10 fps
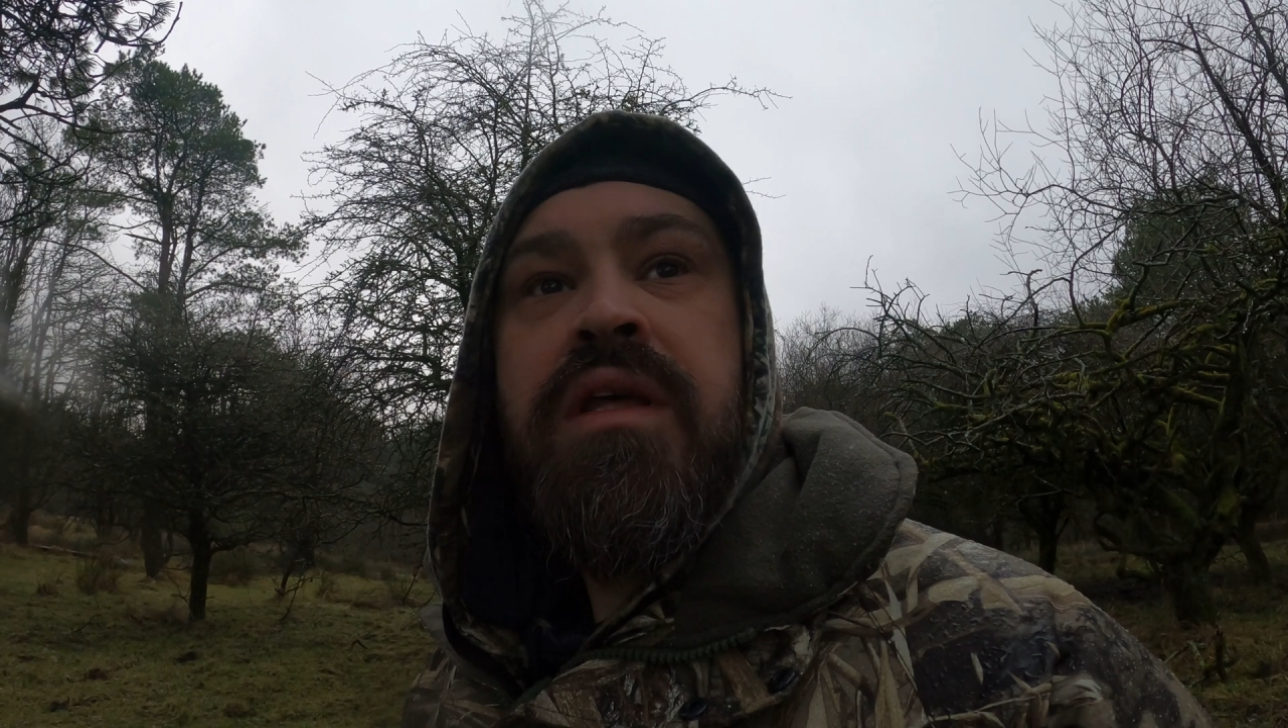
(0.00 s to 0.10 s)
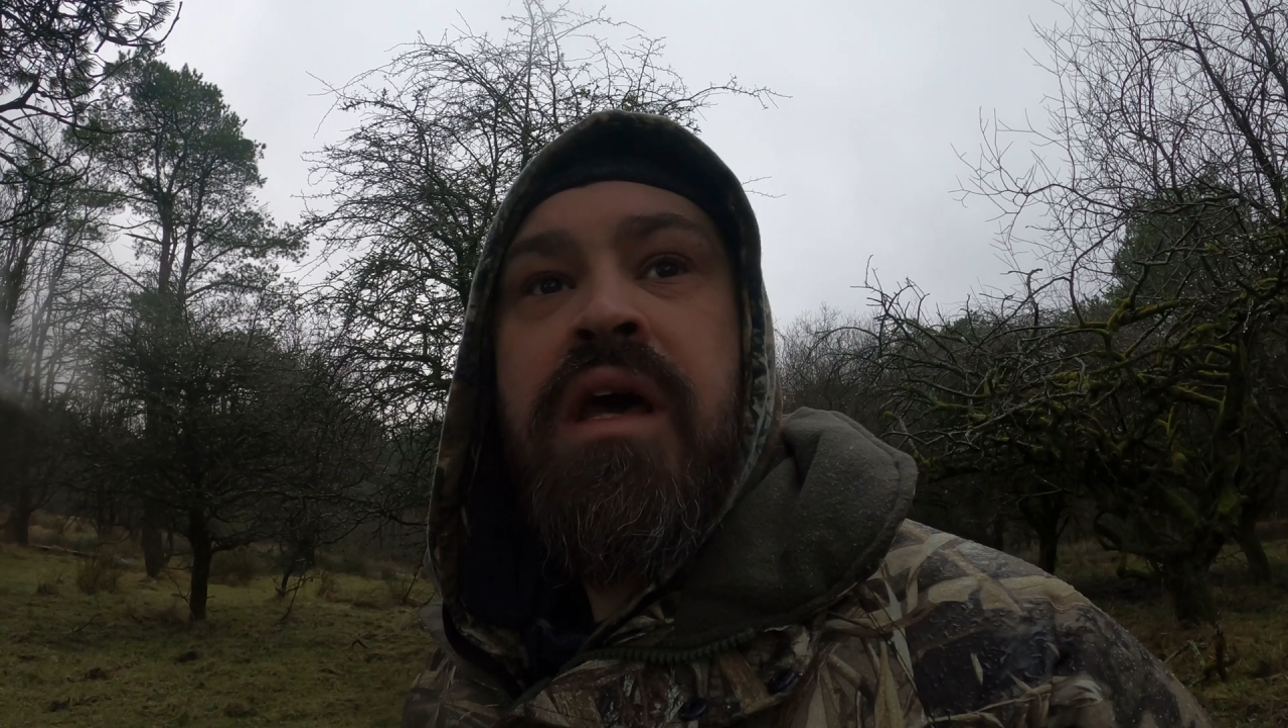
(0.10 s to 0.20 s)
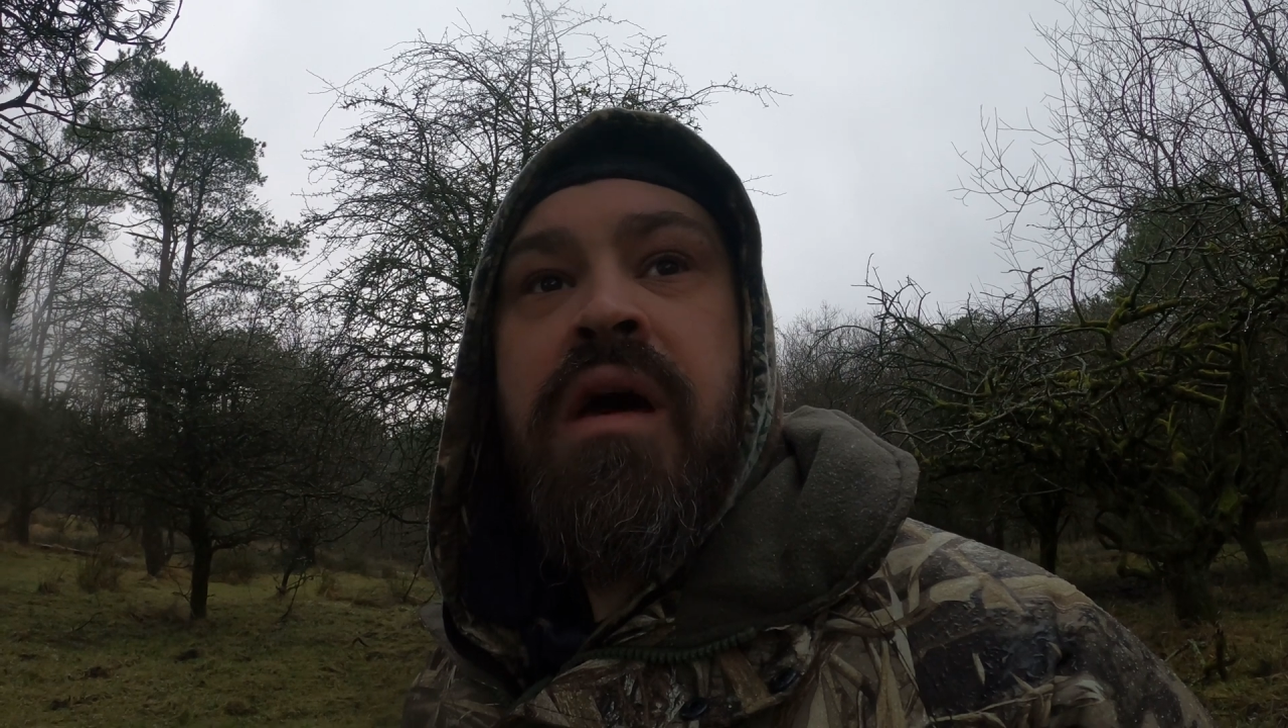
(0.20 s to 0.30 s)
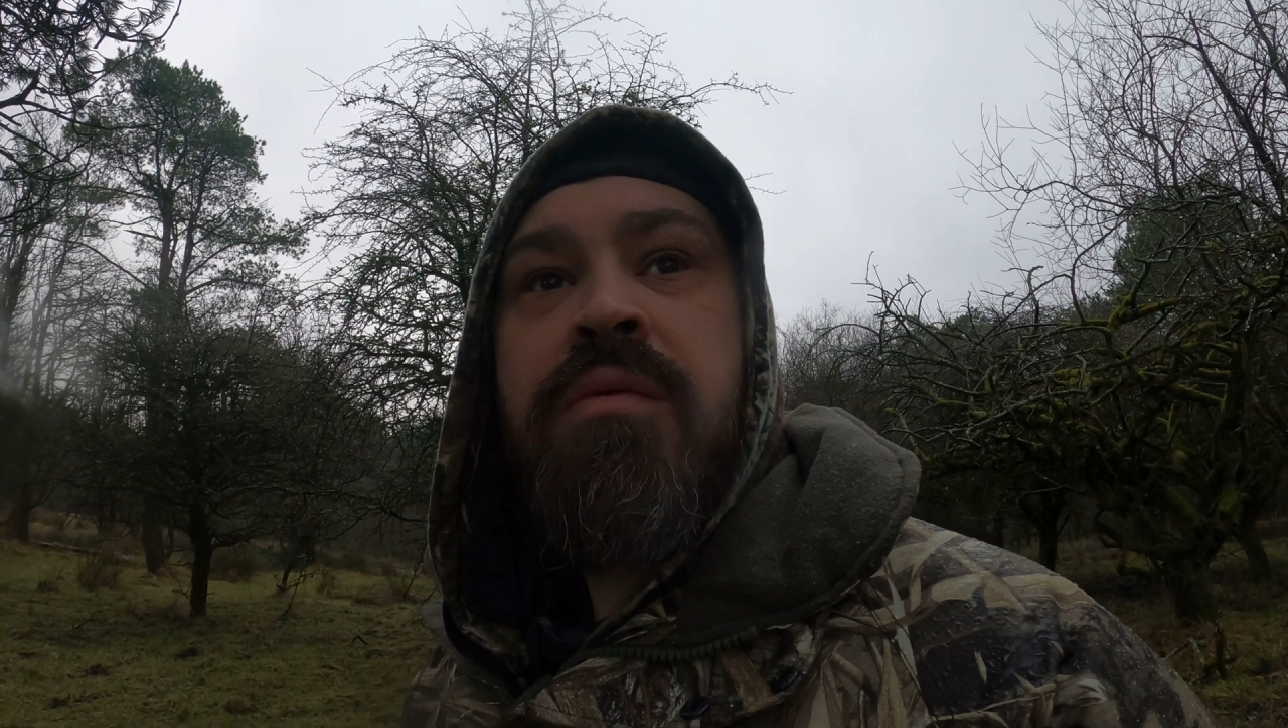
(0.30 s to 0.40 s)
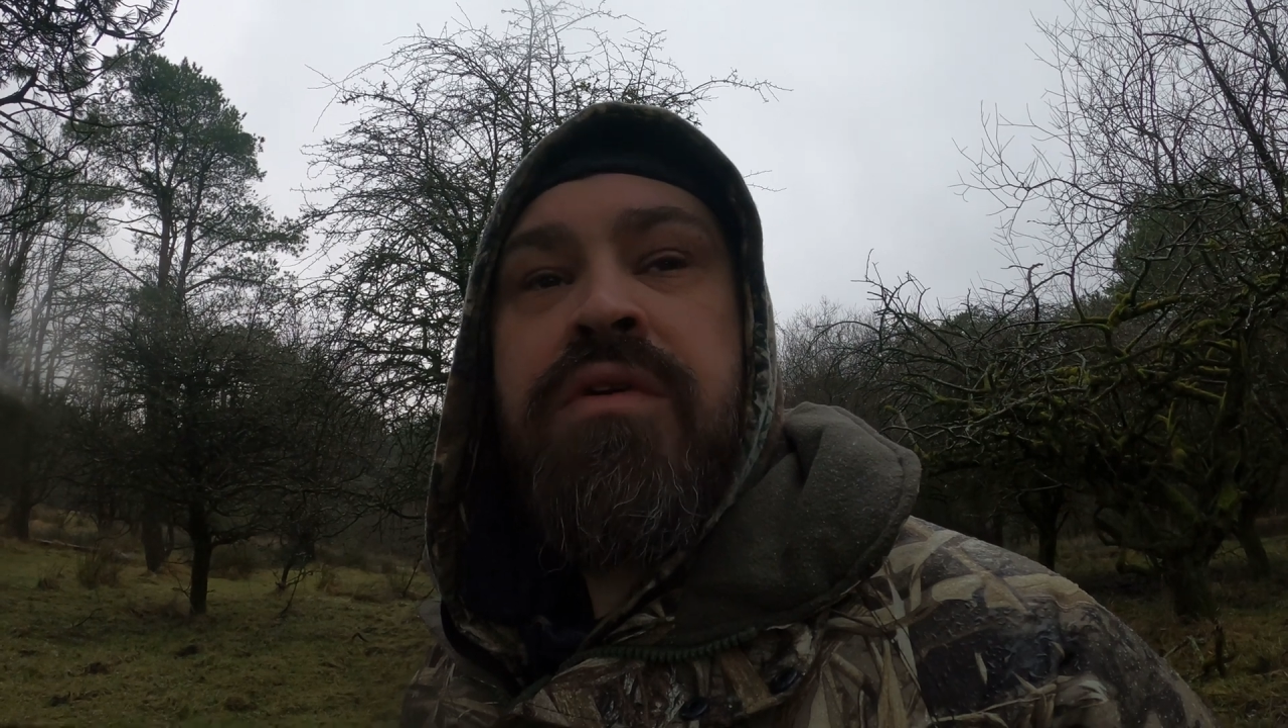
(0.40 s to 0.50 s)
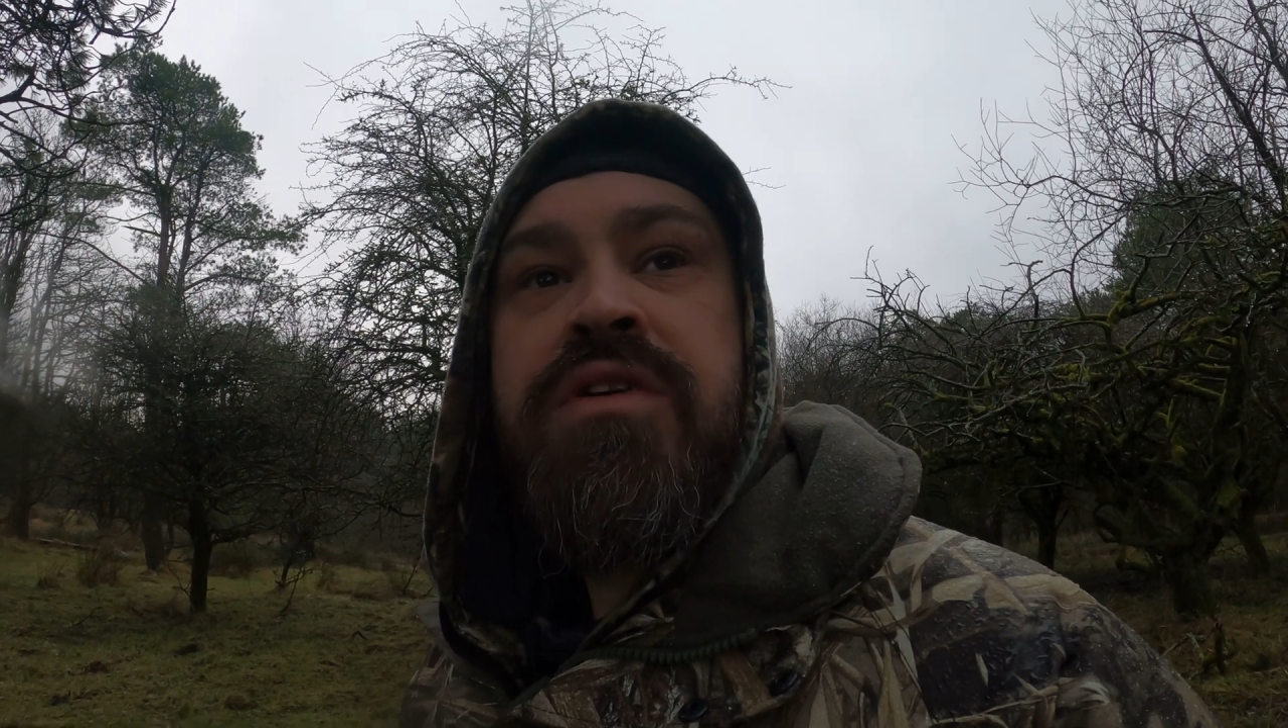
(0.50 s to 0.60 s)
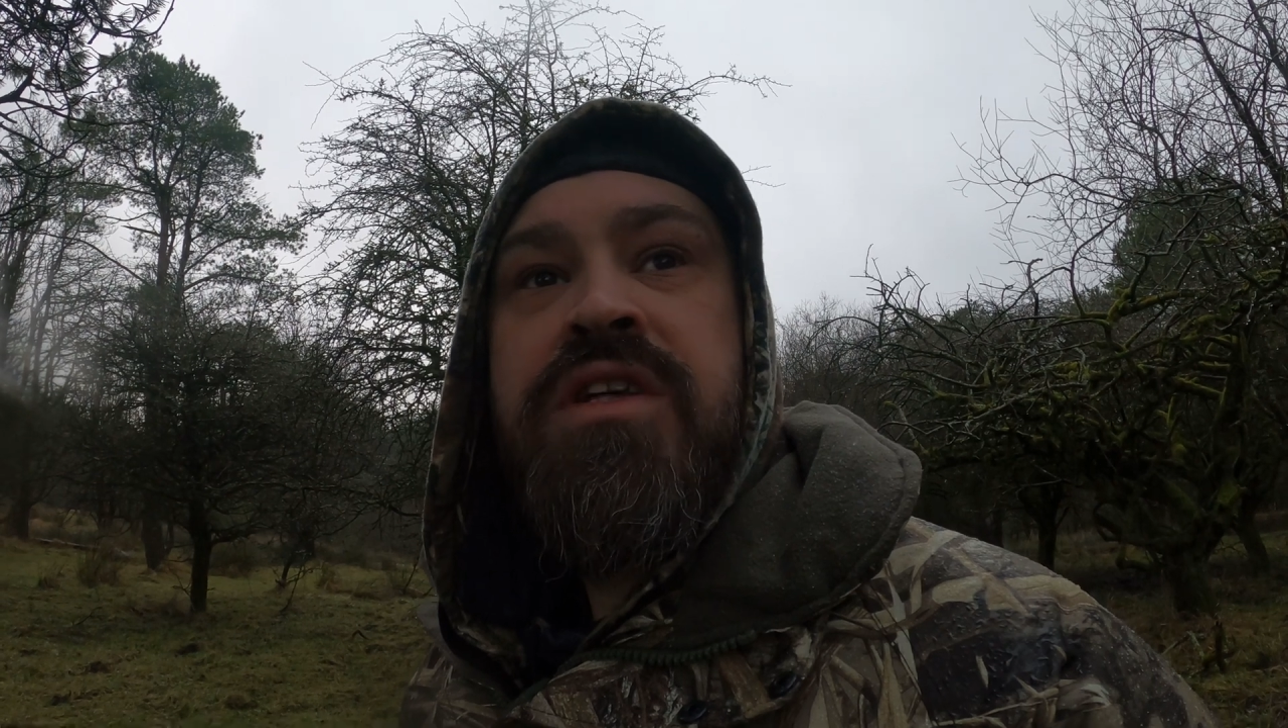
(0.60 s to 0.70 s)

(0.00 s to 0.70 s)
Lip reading: Yeah, I'm going